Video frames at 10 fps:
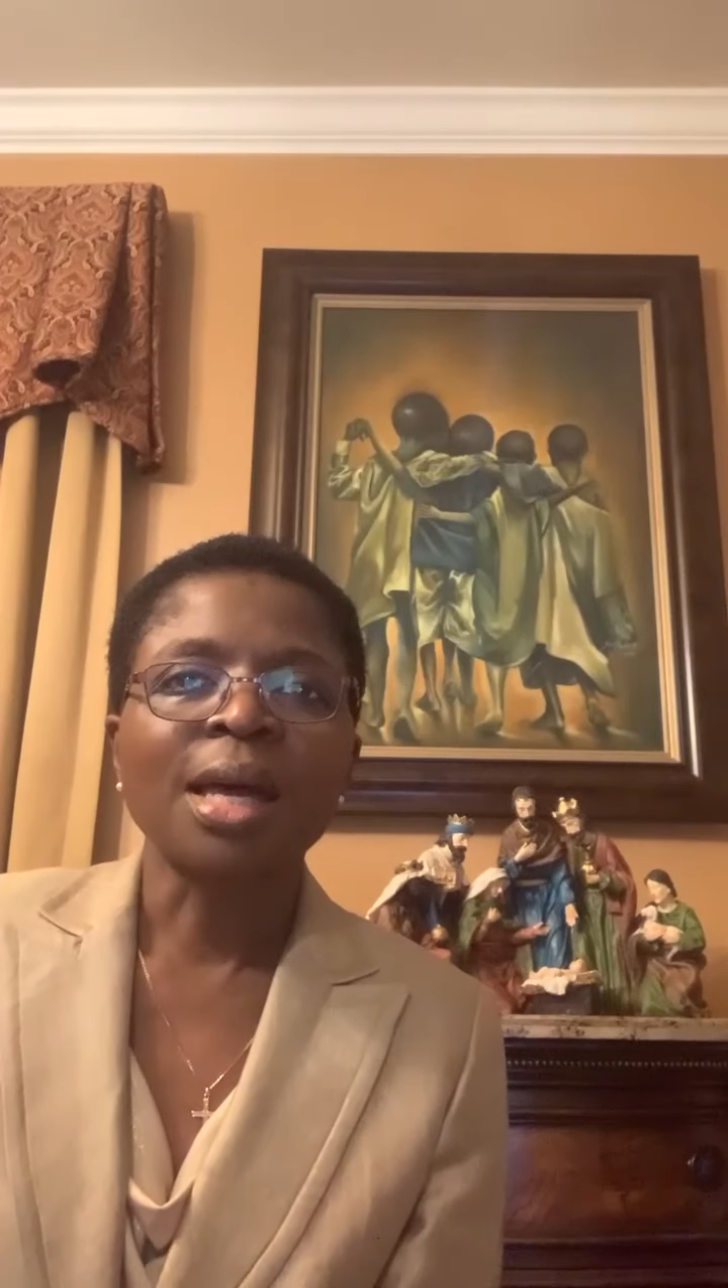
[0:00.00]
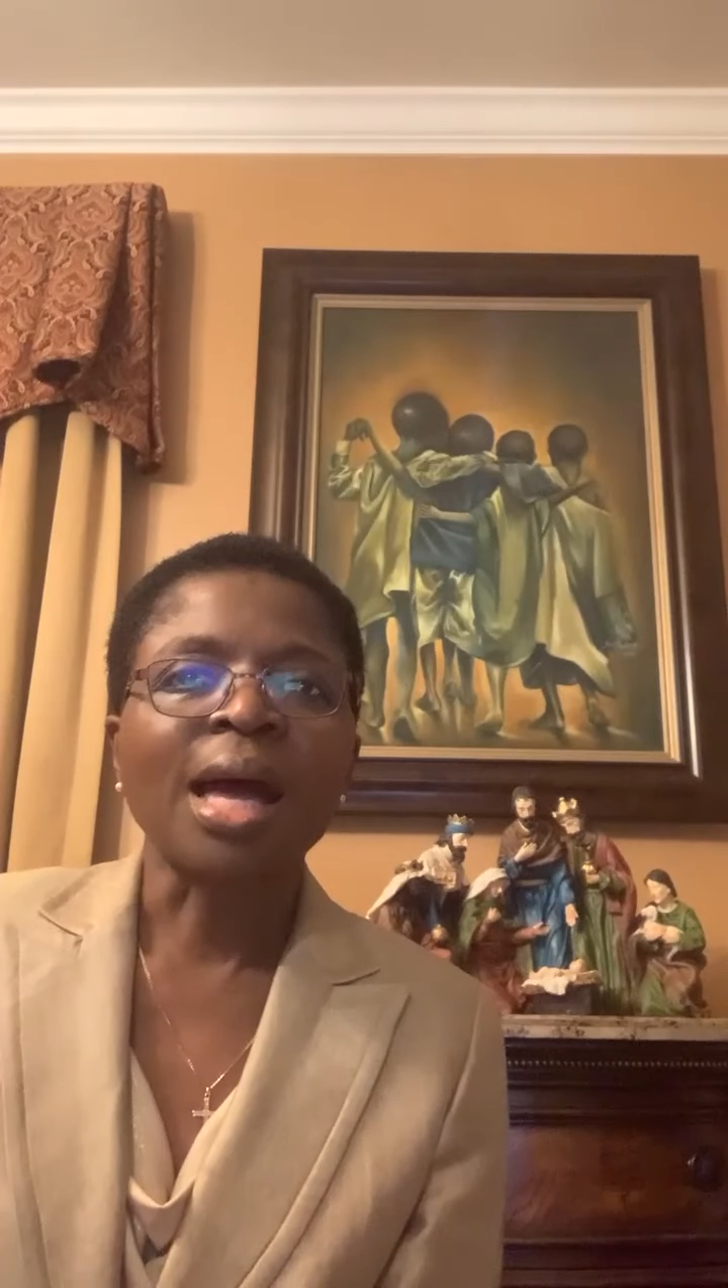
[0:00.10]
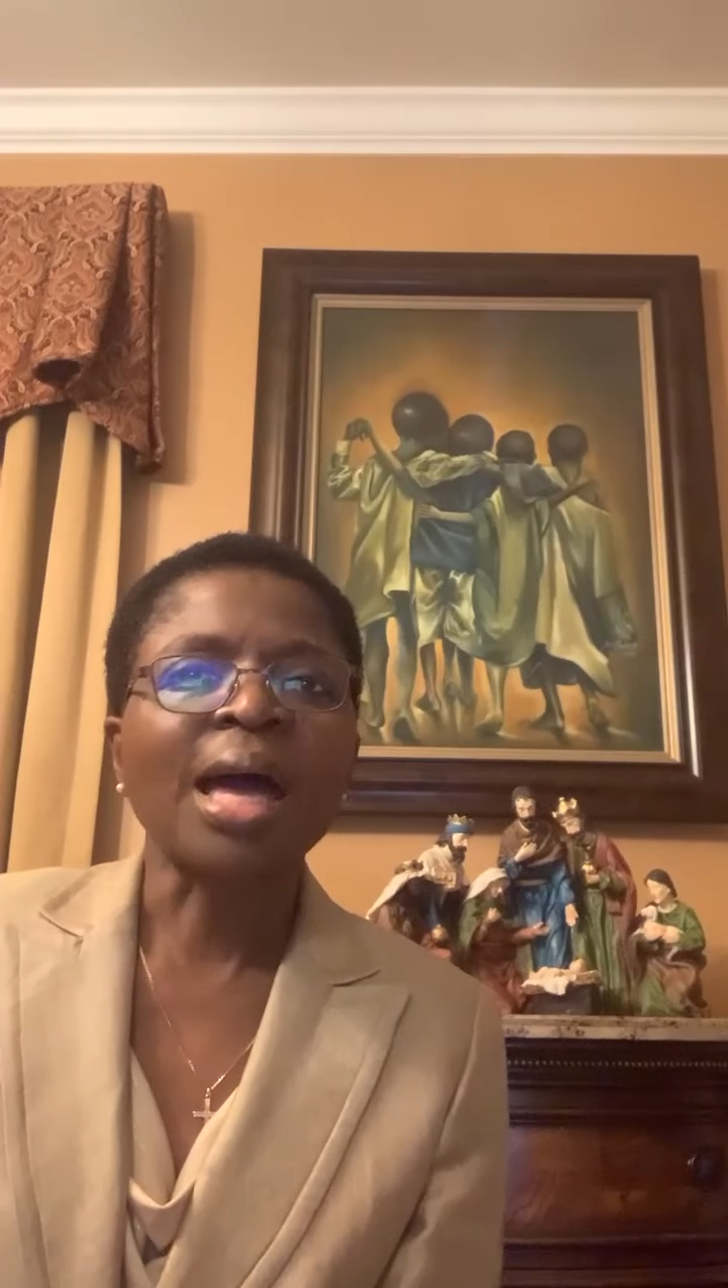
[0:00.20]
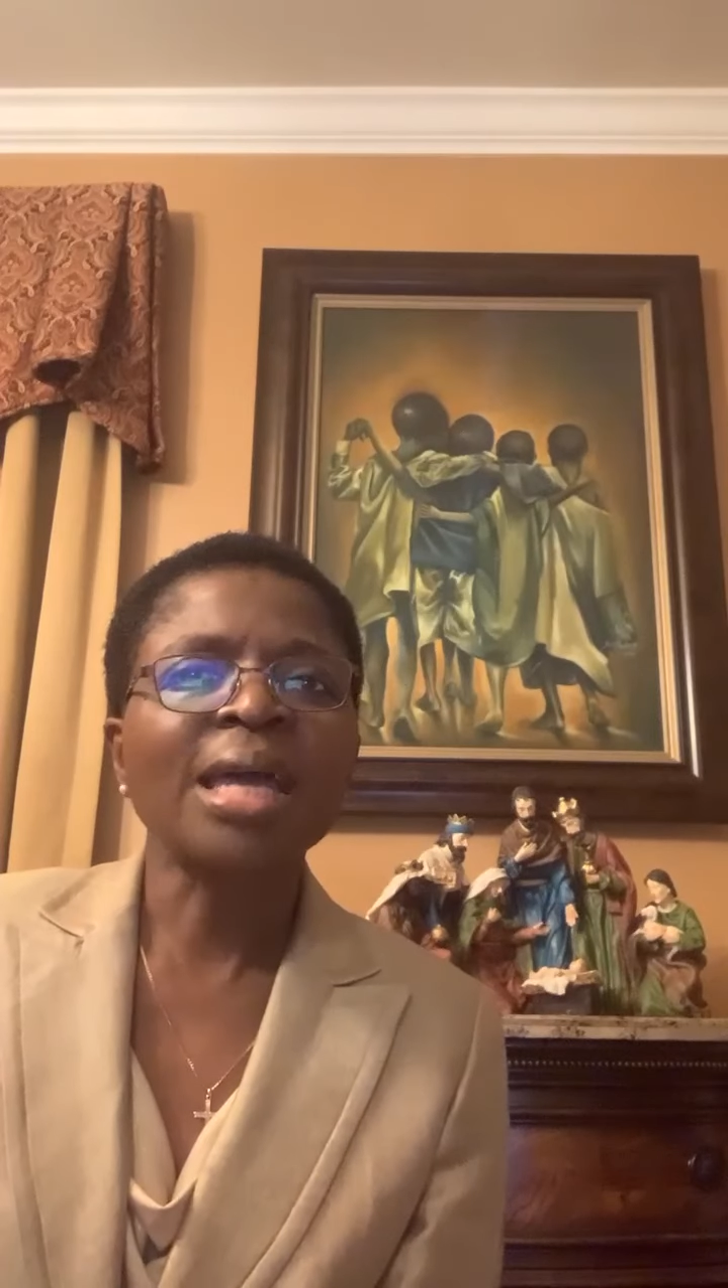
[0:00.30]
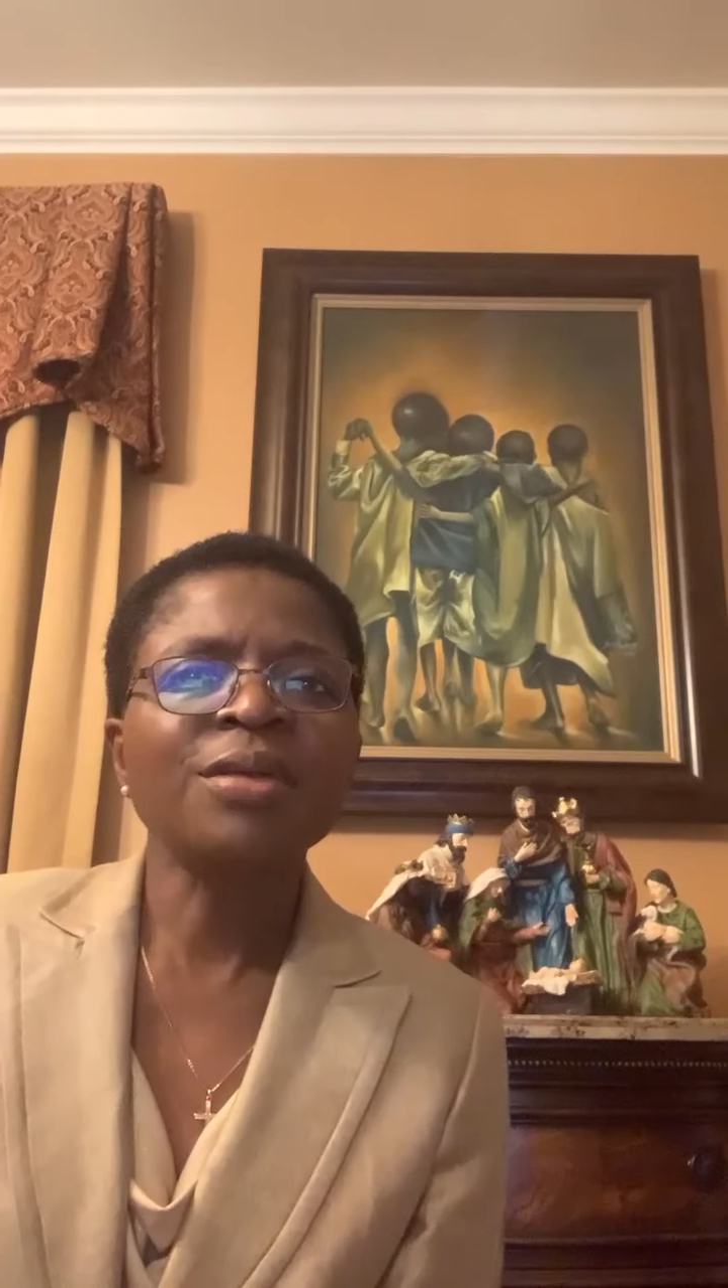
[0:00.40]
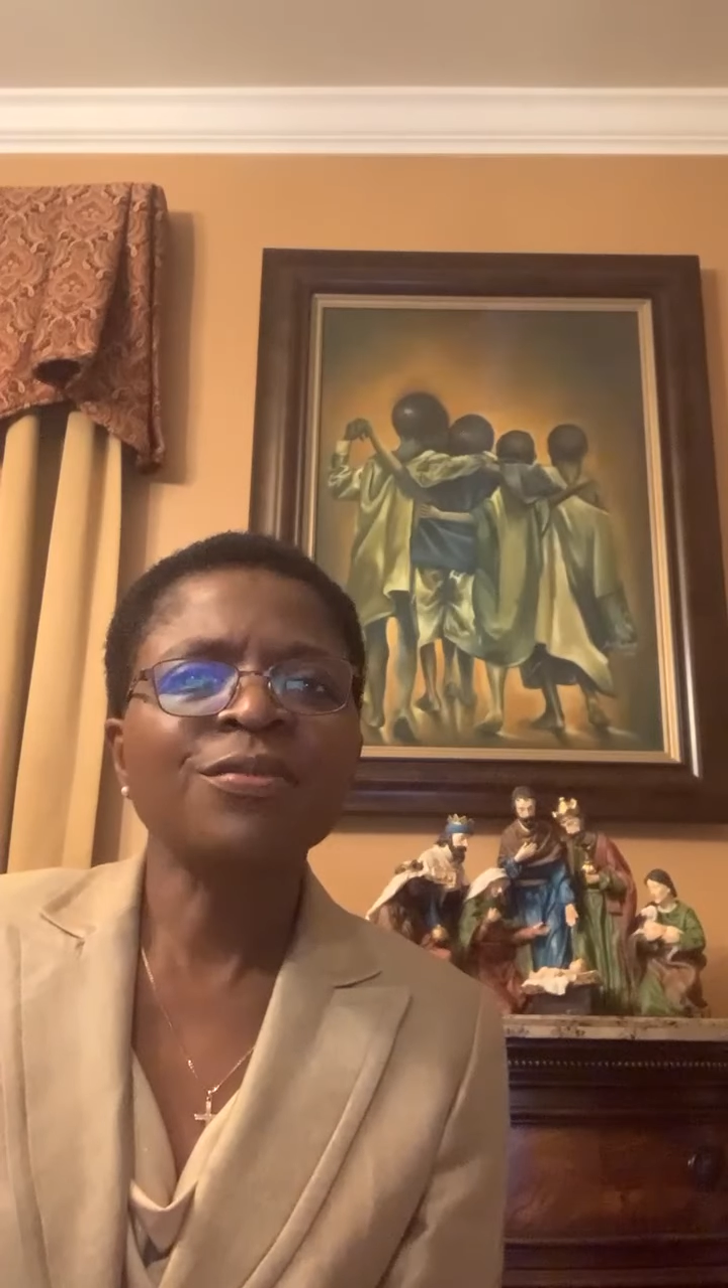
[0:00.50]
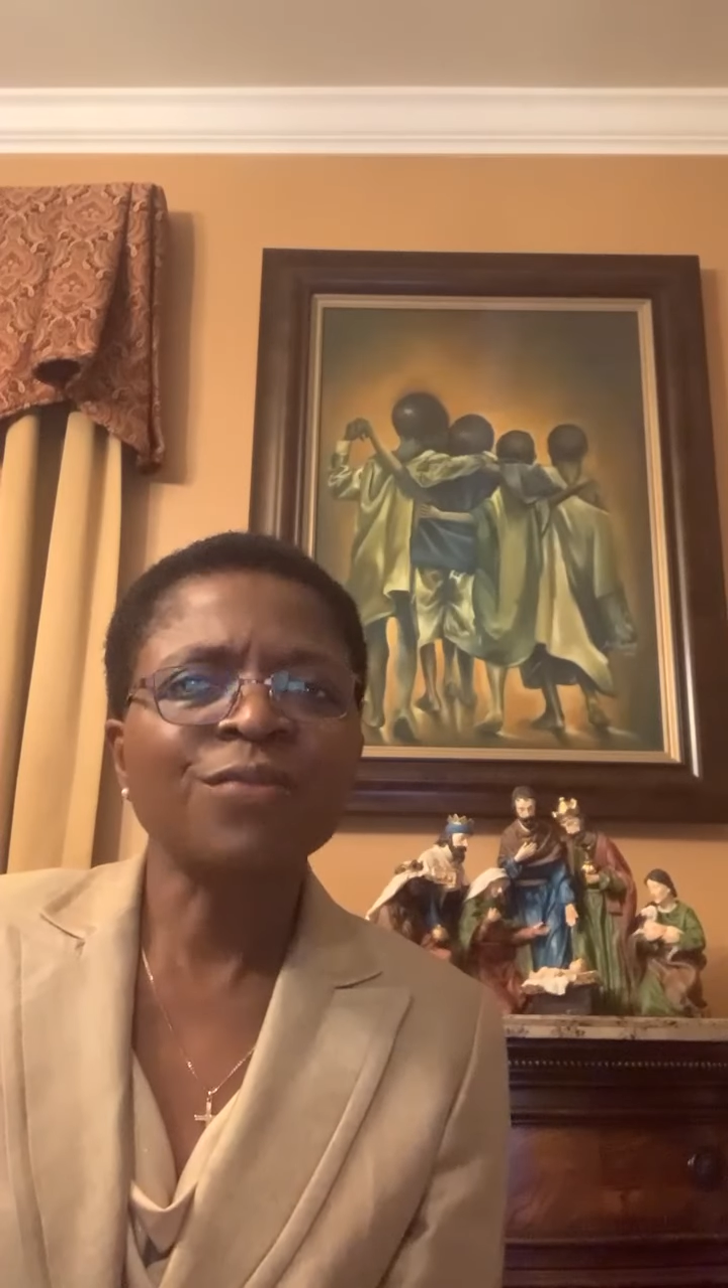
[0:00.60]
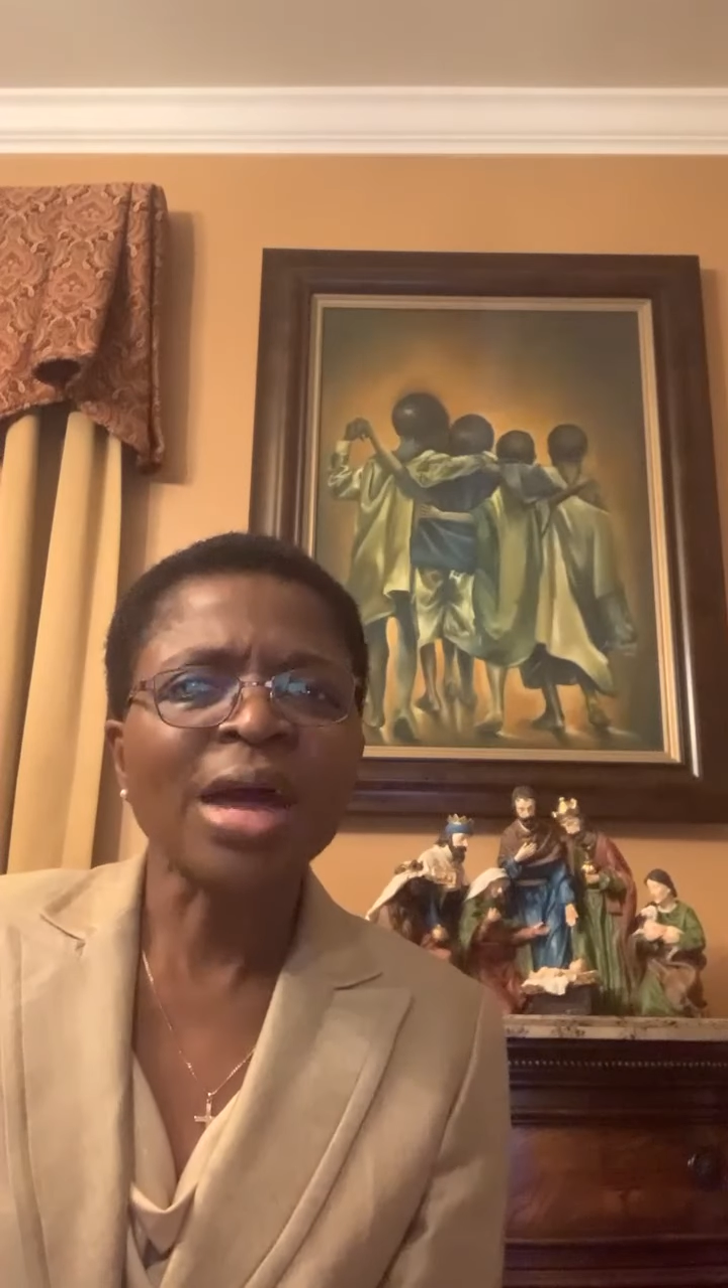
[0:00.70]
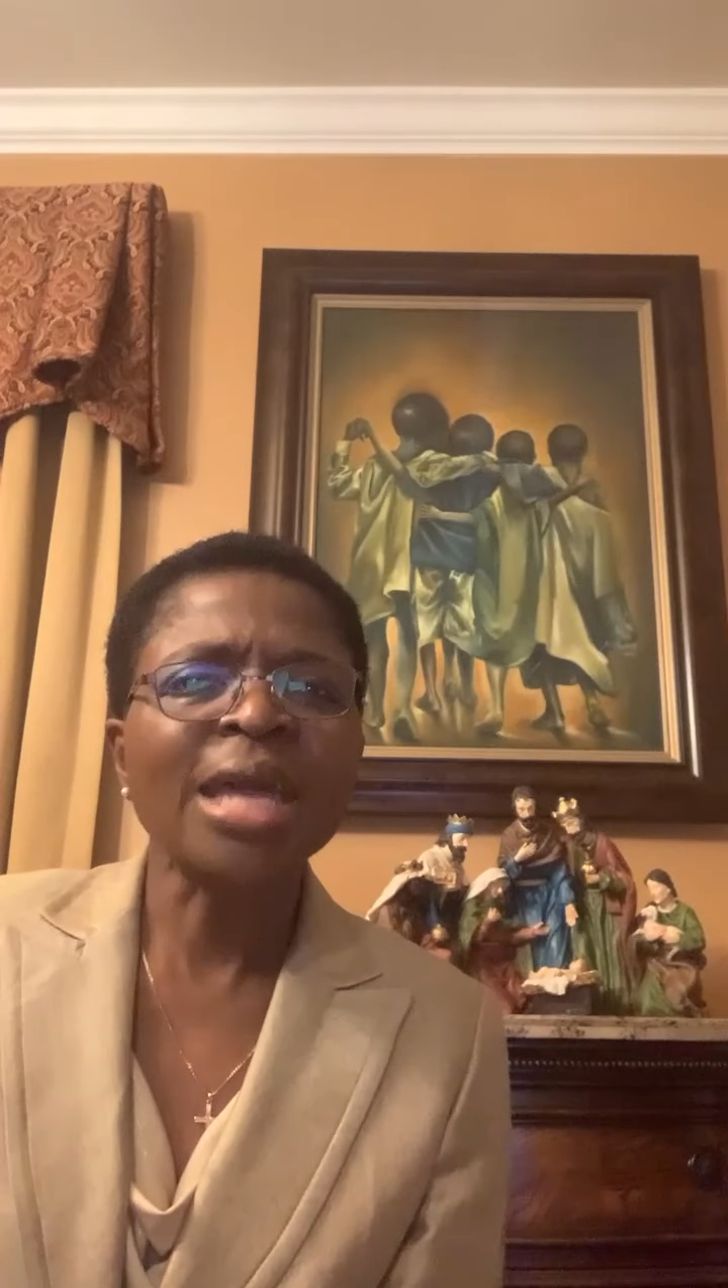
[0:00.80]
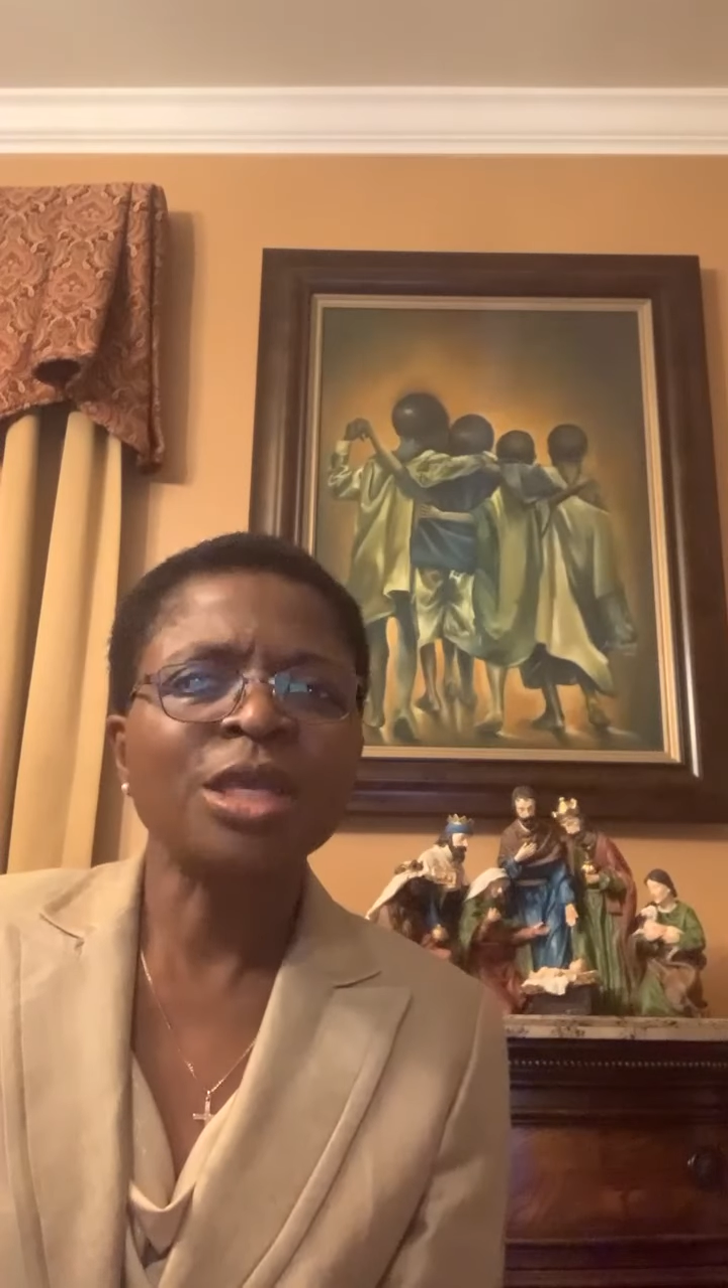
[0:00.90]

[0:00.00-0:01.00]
I invite